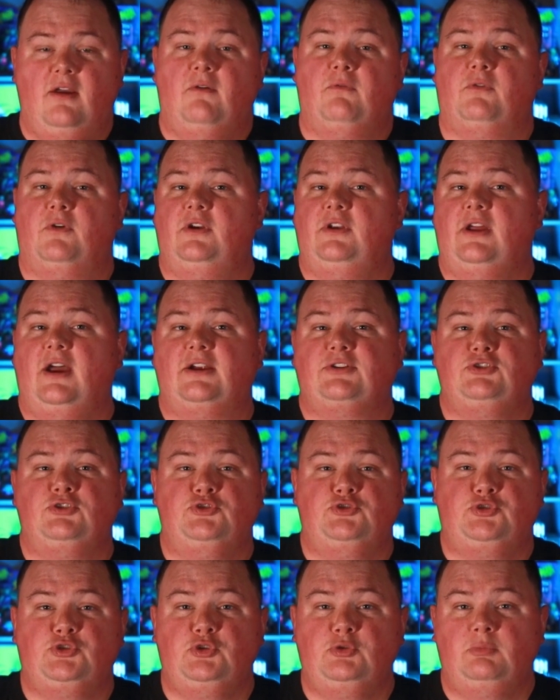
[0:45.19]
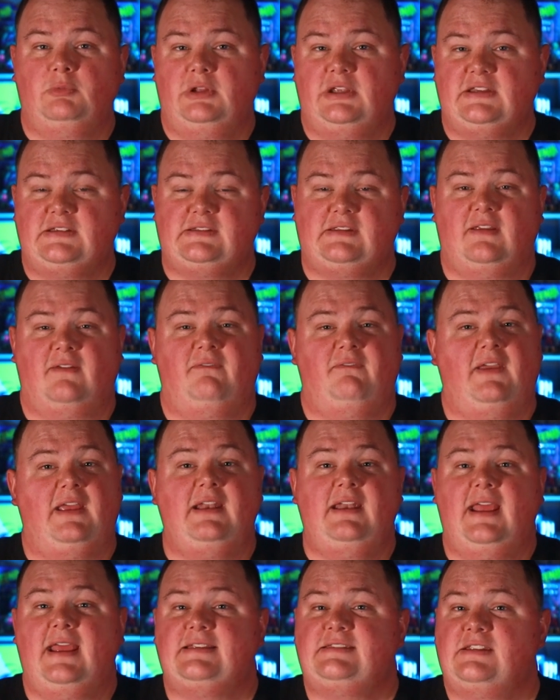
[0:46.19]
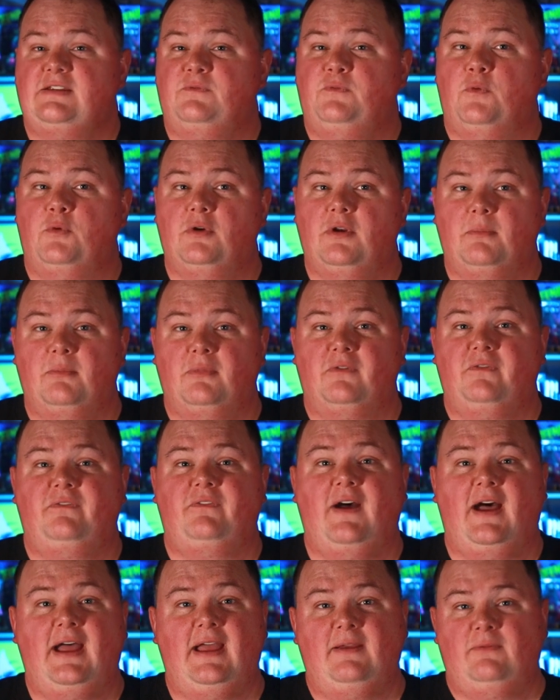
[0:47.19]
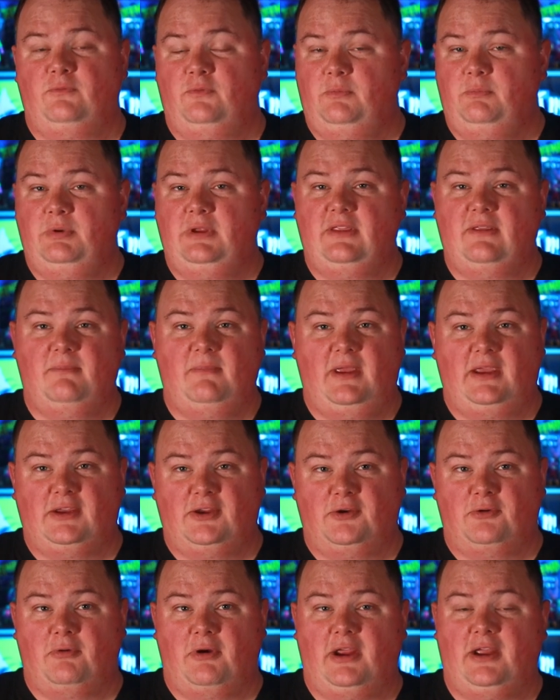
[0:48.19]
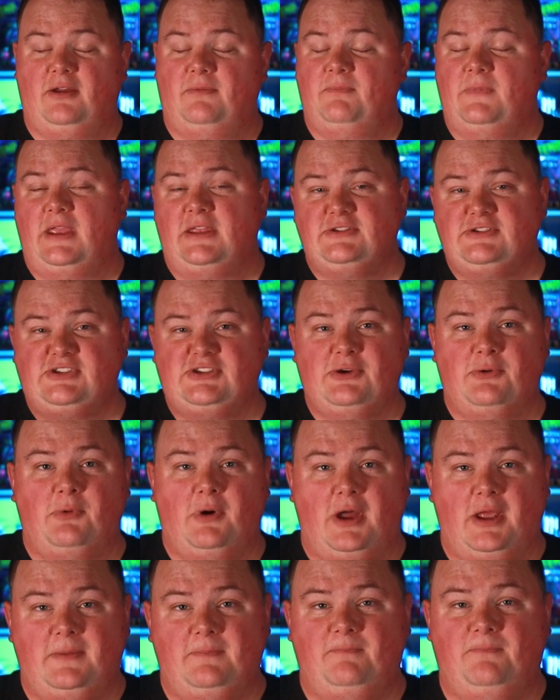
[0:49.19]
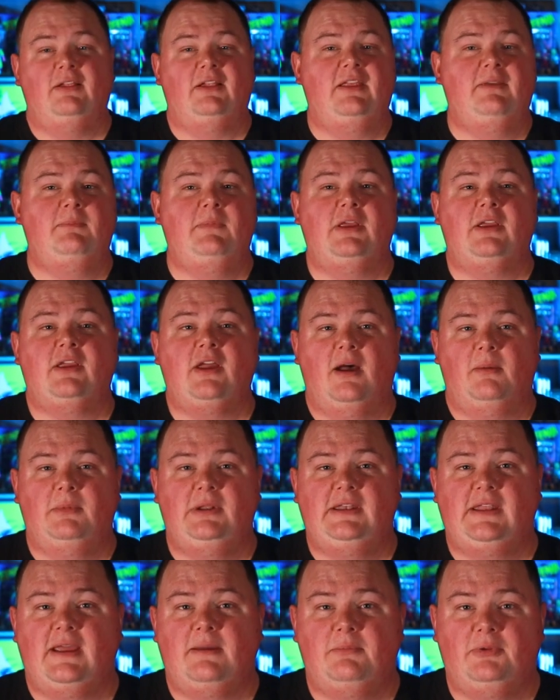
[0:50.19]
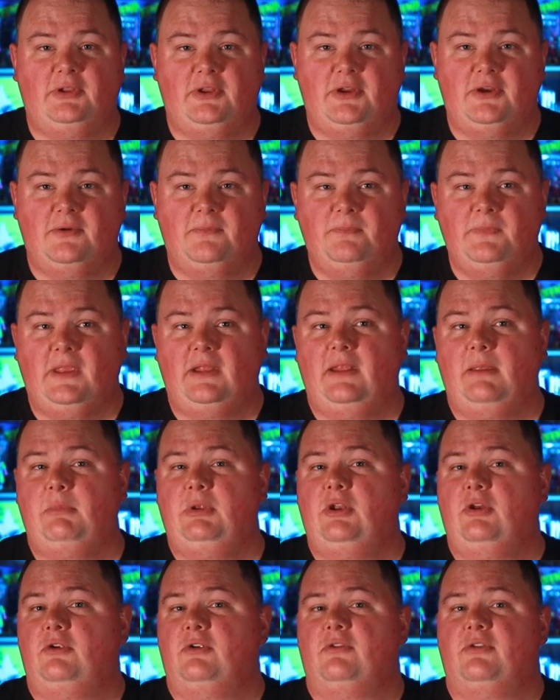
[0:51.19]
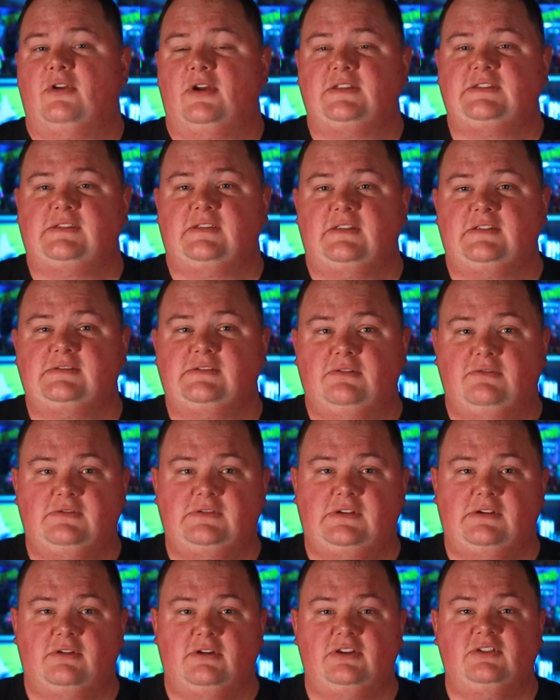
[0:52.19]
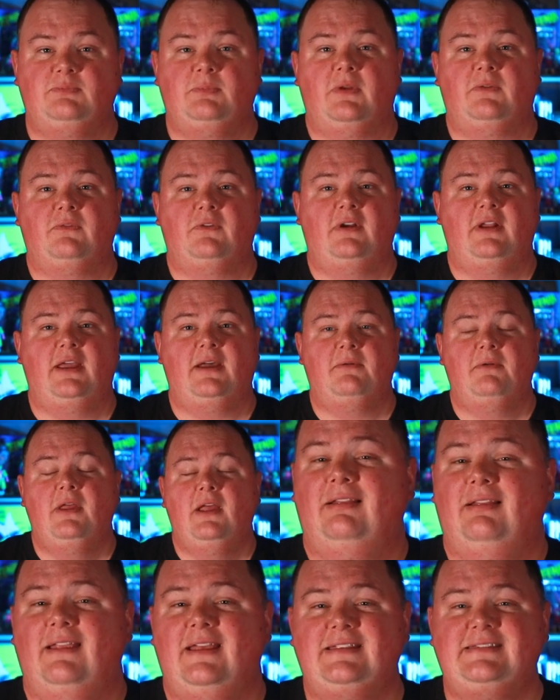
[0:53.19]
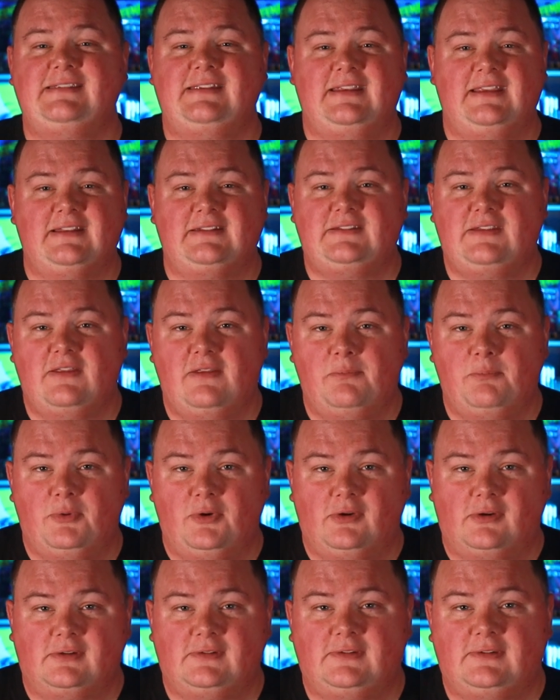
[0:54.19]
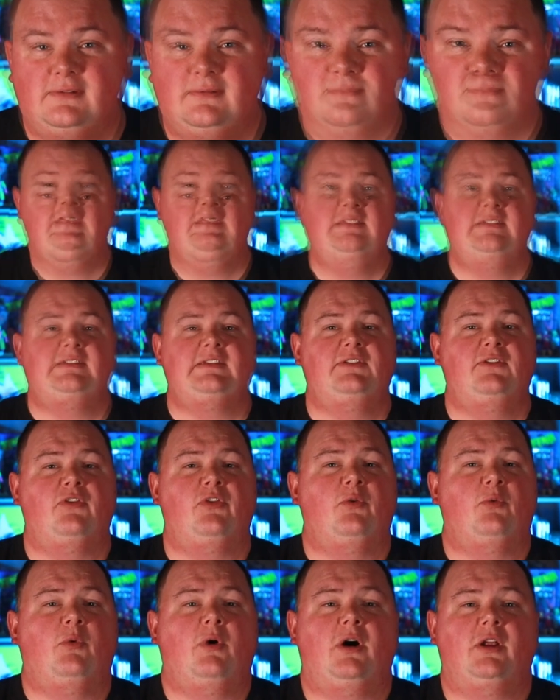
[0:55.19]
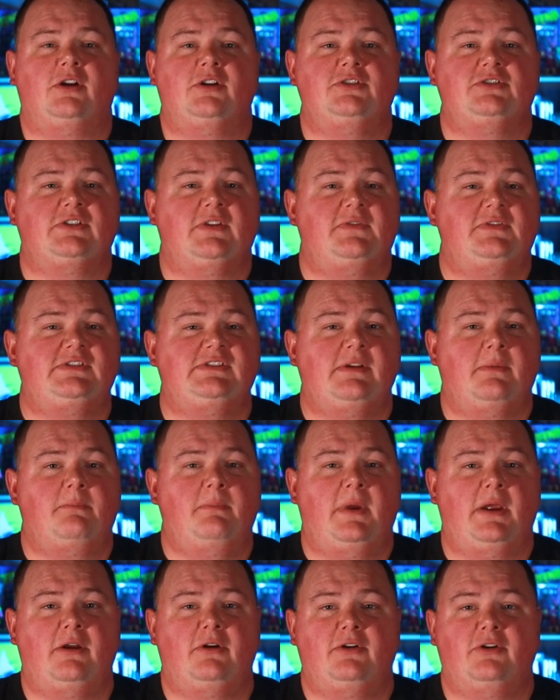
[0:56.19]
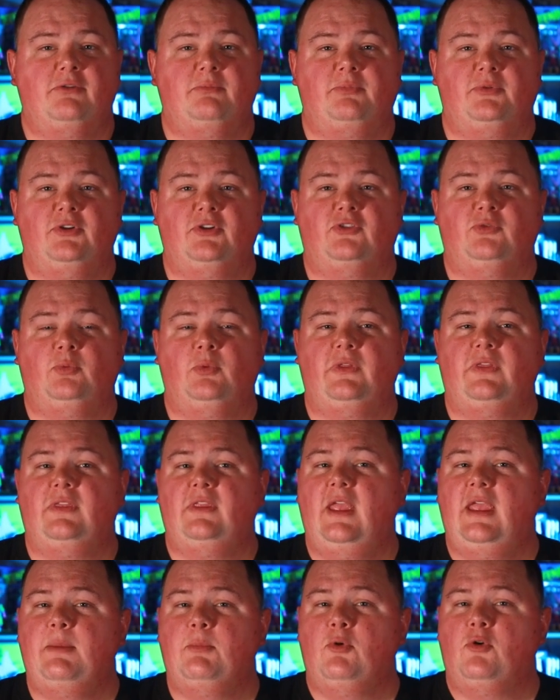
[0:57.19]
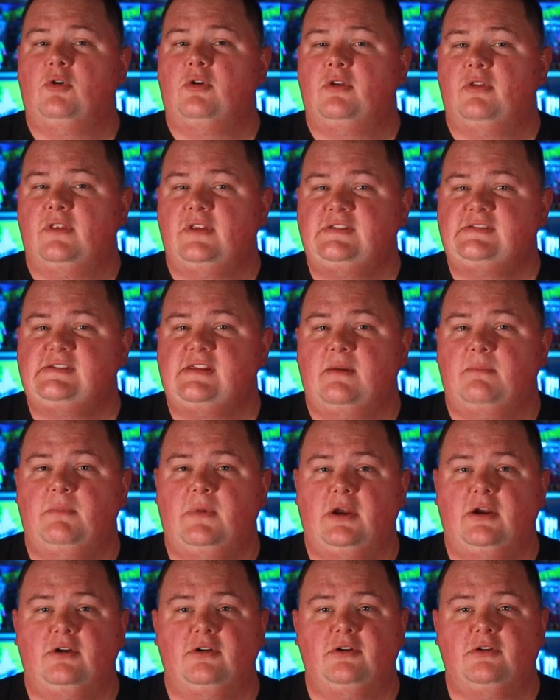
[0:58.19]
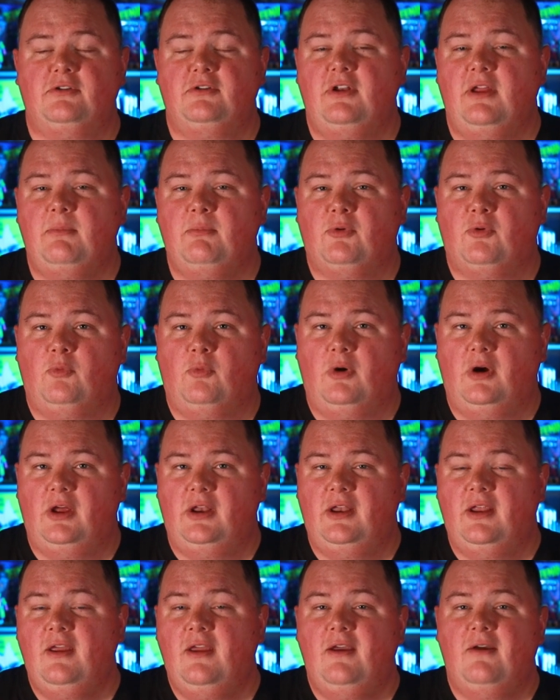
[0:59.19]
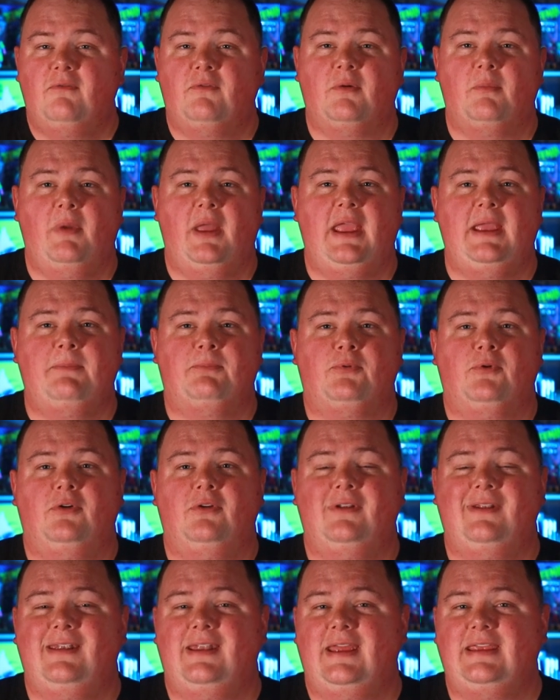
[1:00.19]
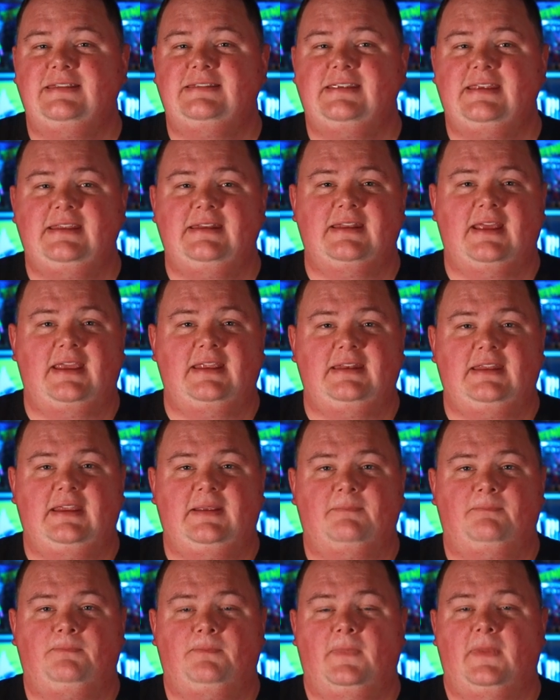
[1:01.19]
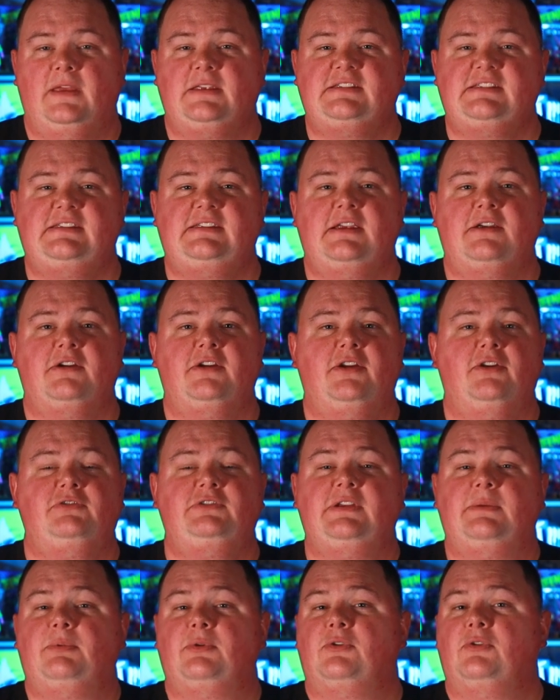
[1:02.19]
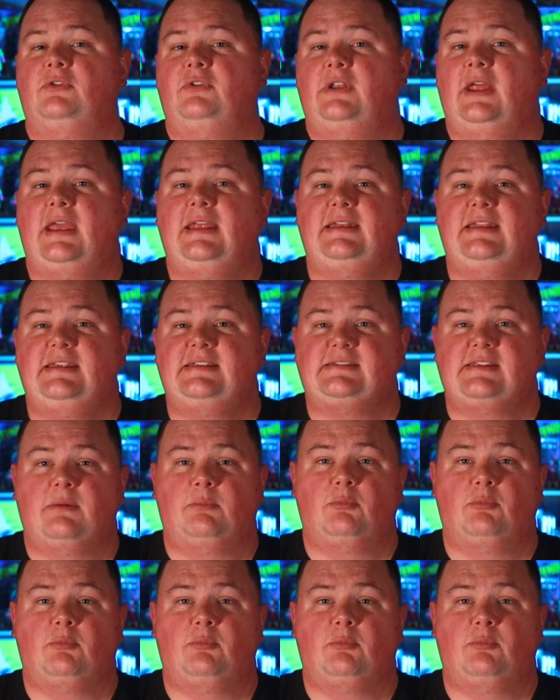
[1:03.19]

For a Doctor Doom list, Fantastic Four number 5 would be the mega grail, and so on. Leave me a comment down below and let me know your thoughts on this new series, but for now, let's get to the books. Ease into the waters of Submariner books with Namor the Submariner number 1 from April 1990. A stereotypical 90s